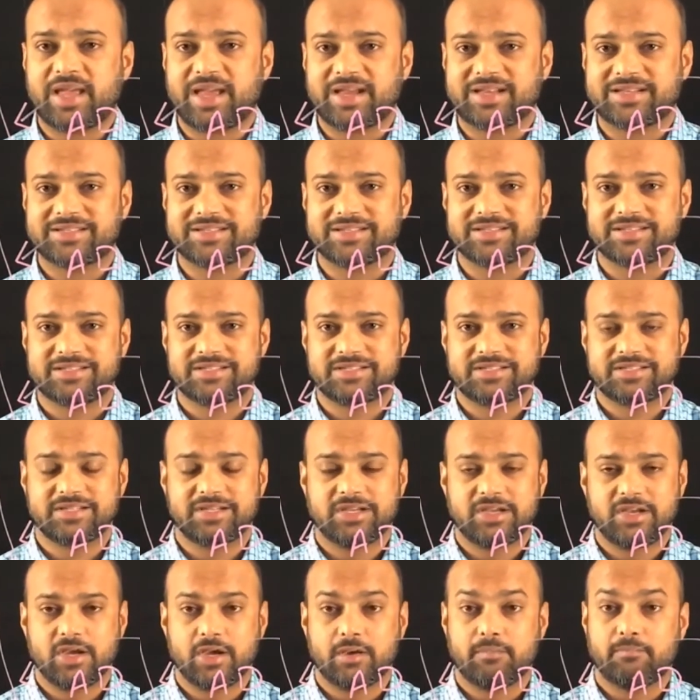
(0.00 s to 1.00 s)
access,
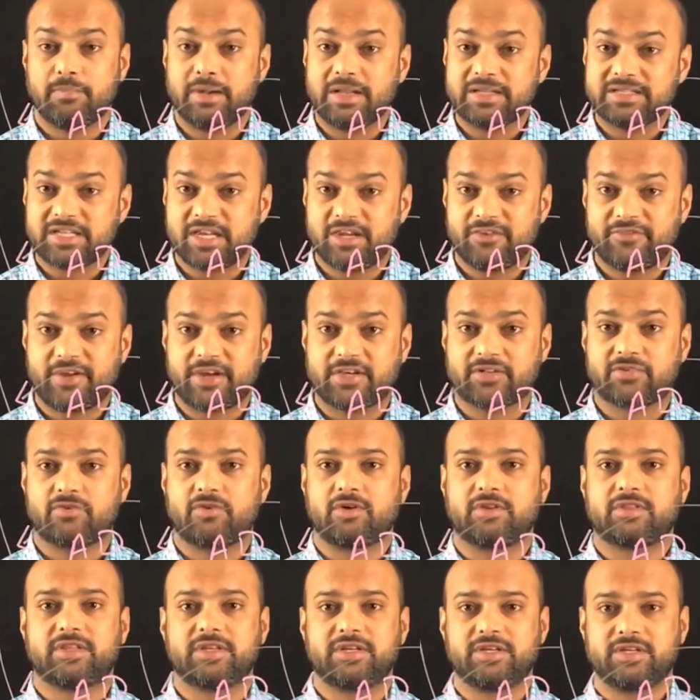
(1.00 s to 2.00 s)
multi-factor
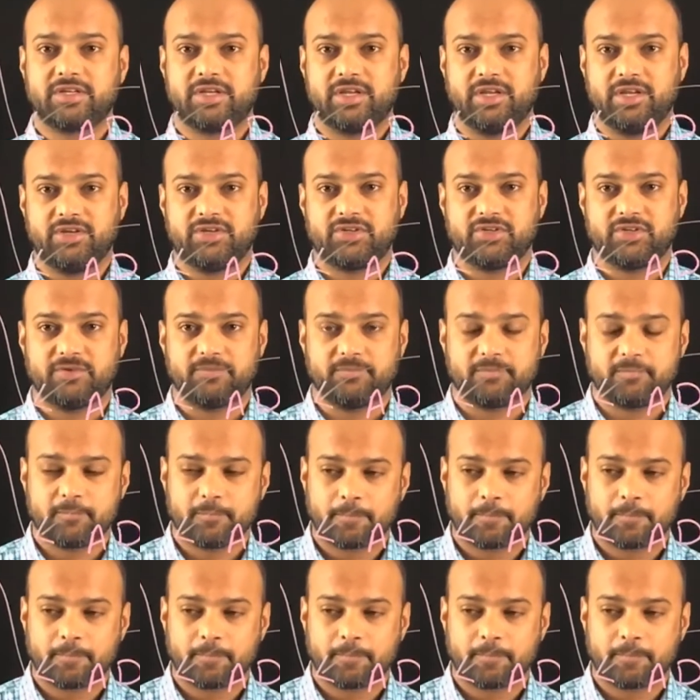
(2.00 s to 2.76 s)
authentication,